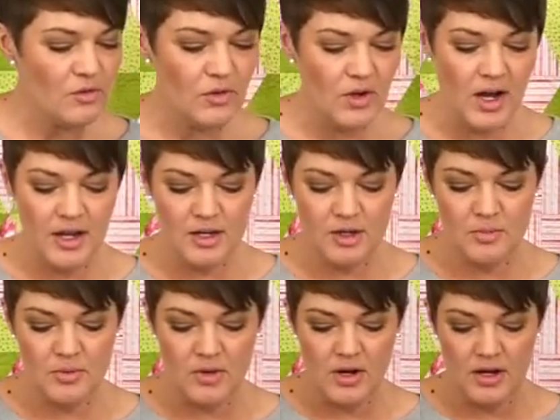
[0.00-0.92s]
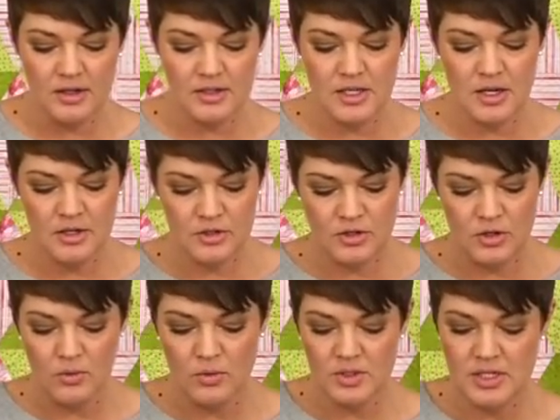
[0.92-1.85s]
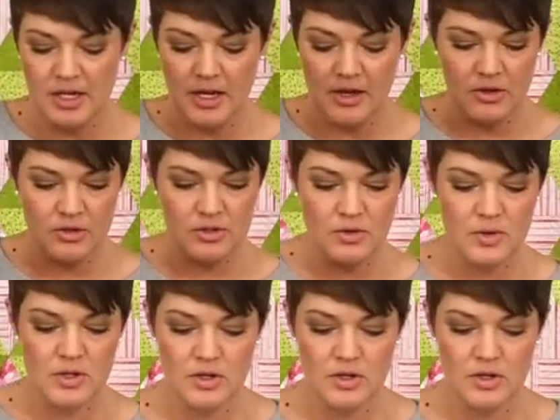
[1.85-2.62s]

you've got your blocks sewn together, so